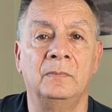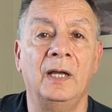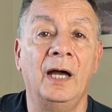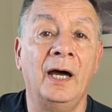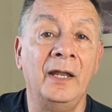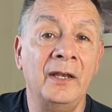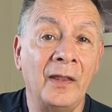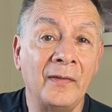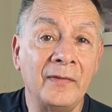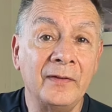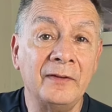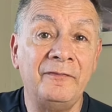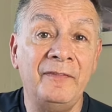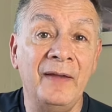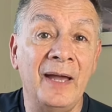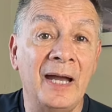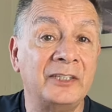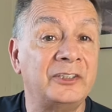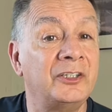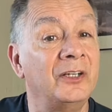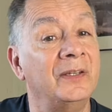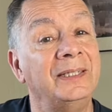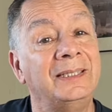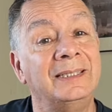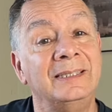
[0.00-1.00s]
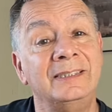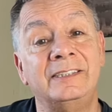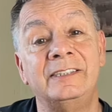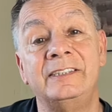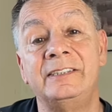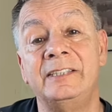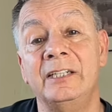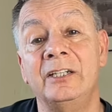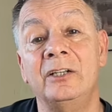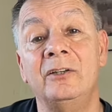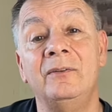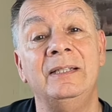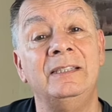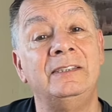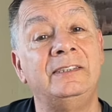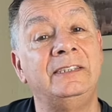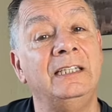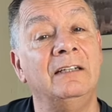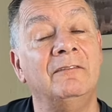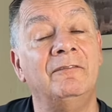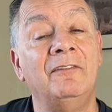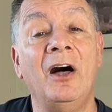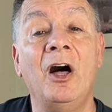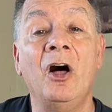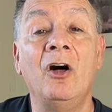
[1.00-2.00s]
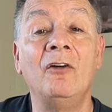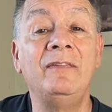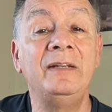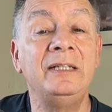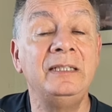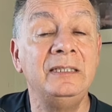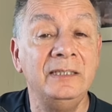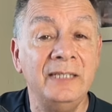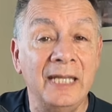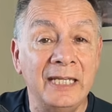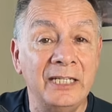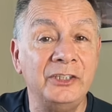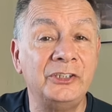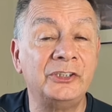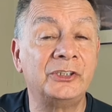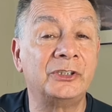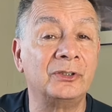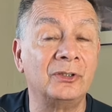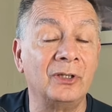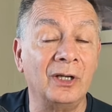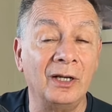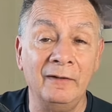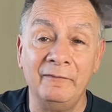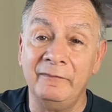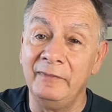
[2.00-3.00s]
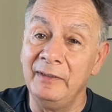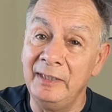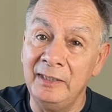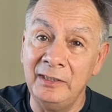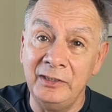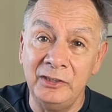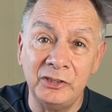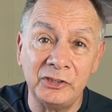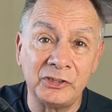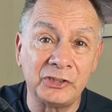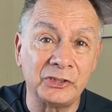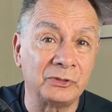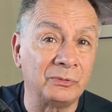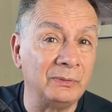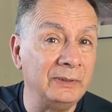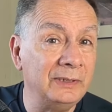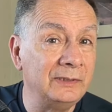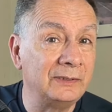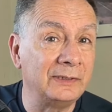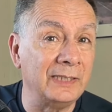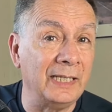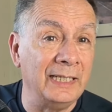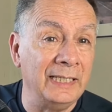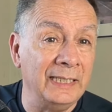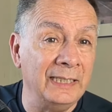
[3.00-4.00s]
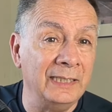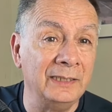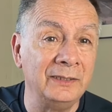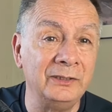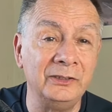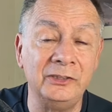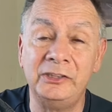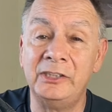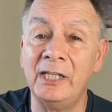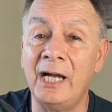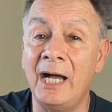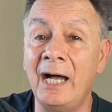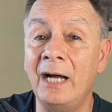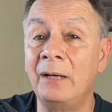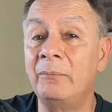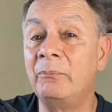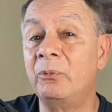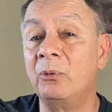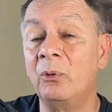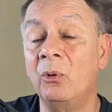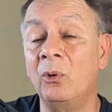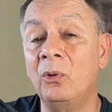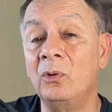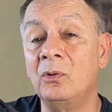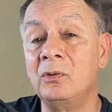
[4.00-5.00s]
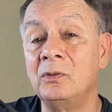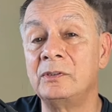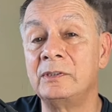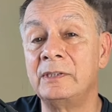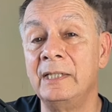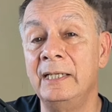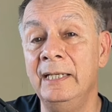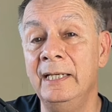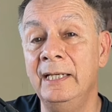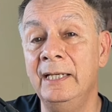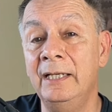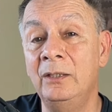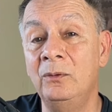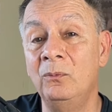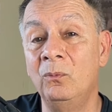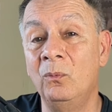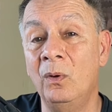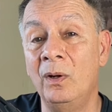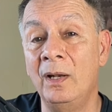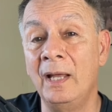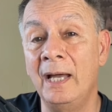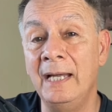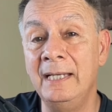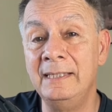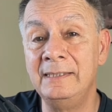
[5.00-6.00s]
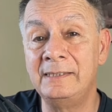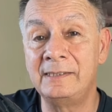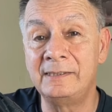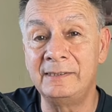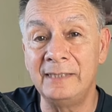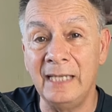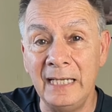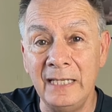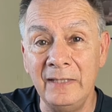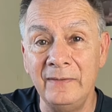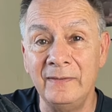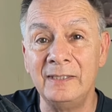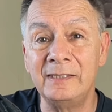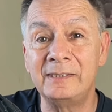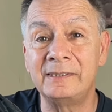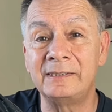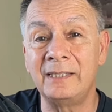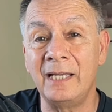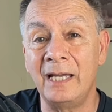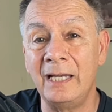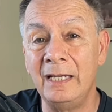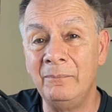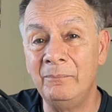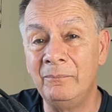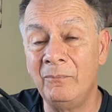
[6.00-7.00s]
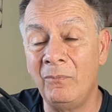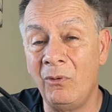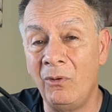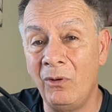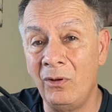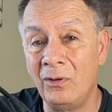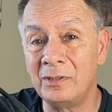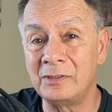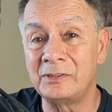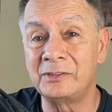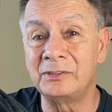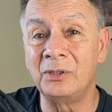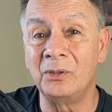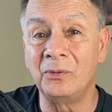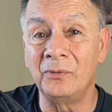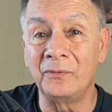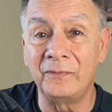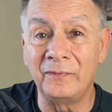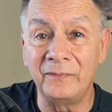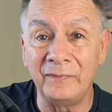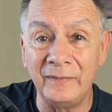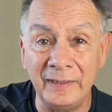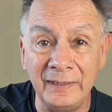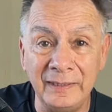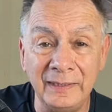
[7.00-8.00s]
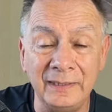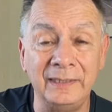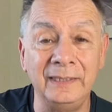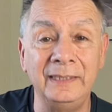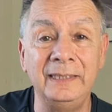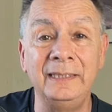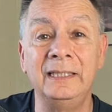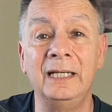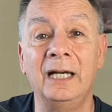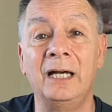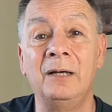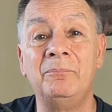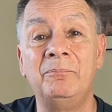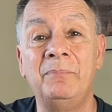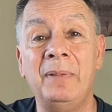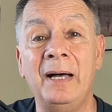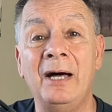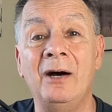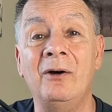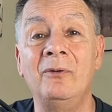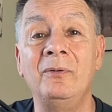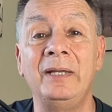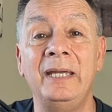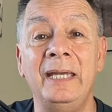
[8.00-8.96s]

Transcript: Another factor to consider is the evolving nature of industries and job roles. And when I say this, I'm also thinking about